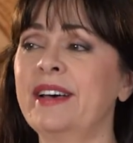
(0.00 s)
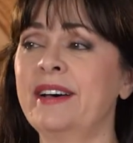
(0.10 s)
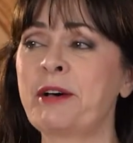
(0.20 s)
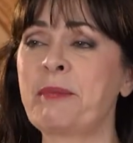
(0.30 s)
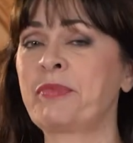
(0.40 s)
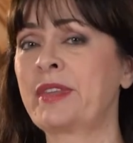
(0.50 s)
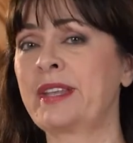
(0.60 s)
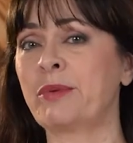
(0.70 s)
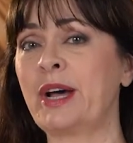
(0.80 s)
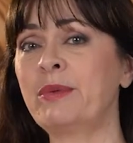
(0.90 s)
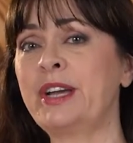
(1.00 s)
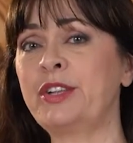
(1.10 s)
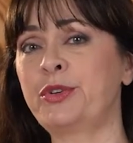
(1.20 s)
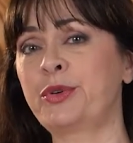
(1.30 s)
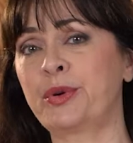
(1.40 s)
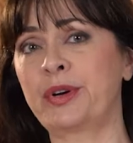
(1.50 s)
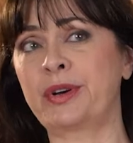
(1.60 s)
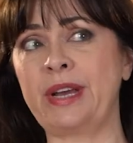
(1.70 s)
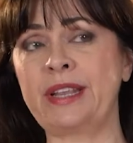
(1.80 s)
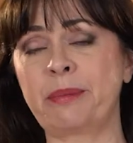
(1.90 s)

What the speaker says: One way to create